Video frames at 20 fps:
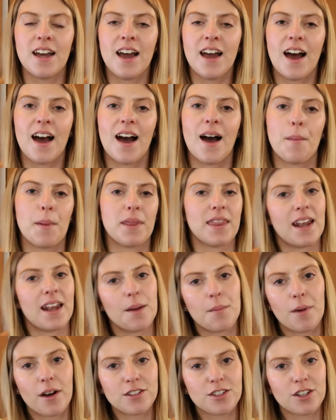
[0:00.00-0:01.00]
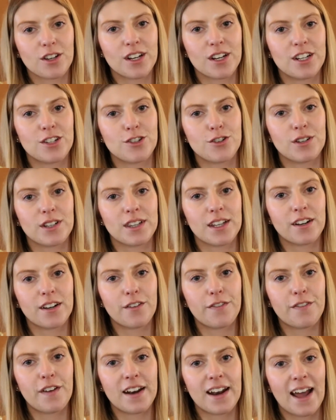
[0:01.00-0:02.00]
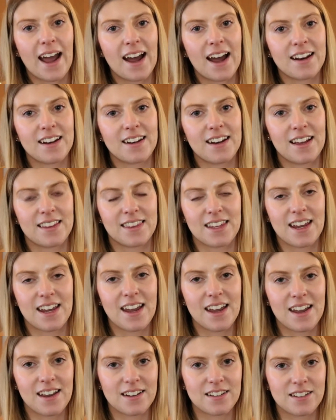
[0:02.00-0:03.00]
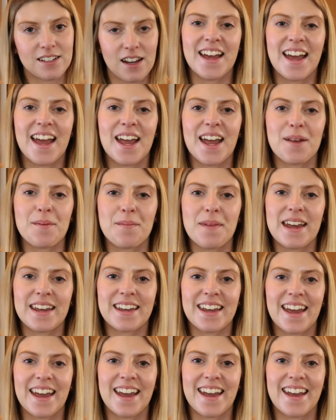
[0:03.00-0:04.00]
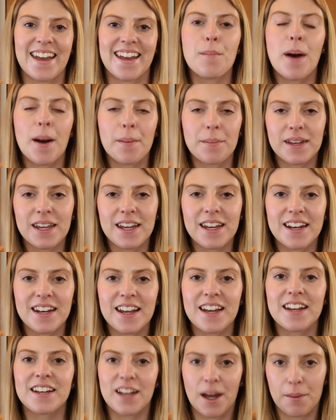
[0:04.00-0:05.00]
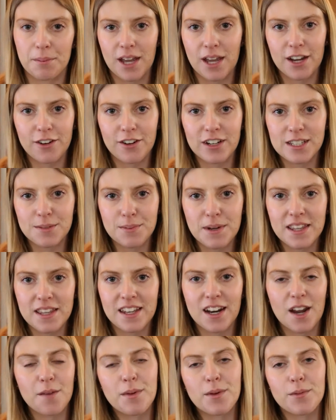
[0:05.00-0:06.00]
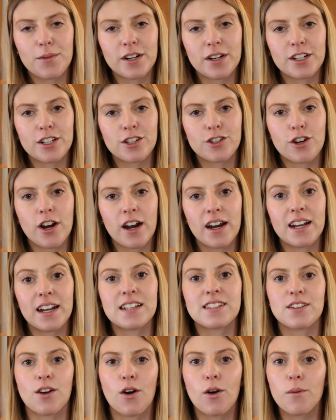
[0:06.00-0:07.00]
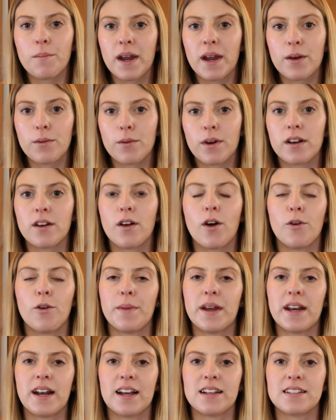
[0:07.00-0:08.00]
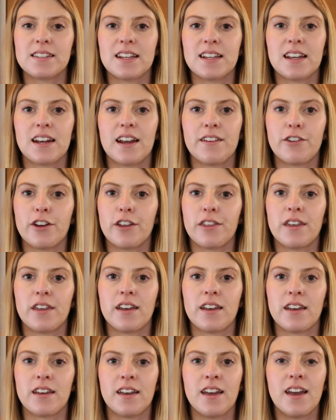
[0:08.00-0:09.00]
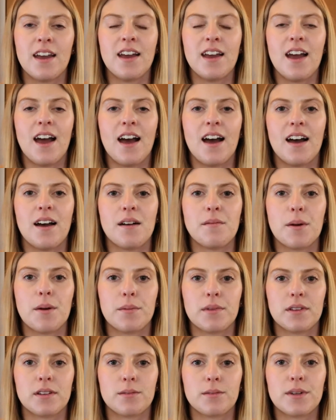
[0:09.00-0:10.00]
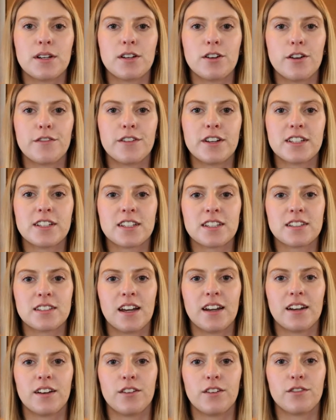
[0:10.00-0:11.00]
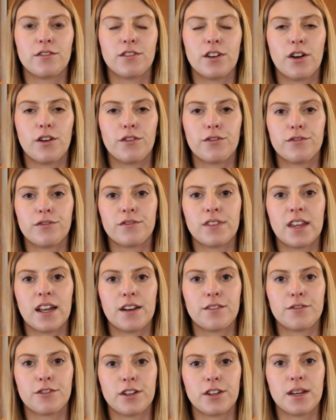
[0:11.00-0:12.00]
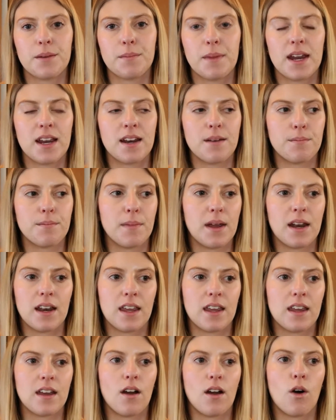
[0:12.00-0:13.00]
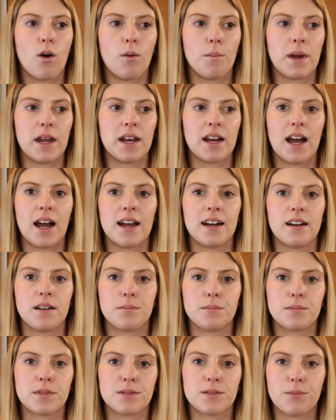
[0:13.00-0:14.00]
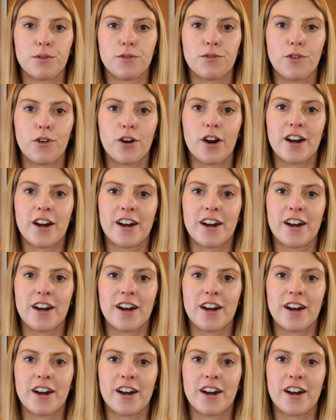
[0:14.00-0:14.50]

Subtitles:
And then I'm also going to do a little fun add-in at the end and make a pumpkin cupcake recipe that I've been wanting to try. It's a homemade one, homemade icing and everything. I'm a little bit nervous because I don't know that I've really made many homemade items before.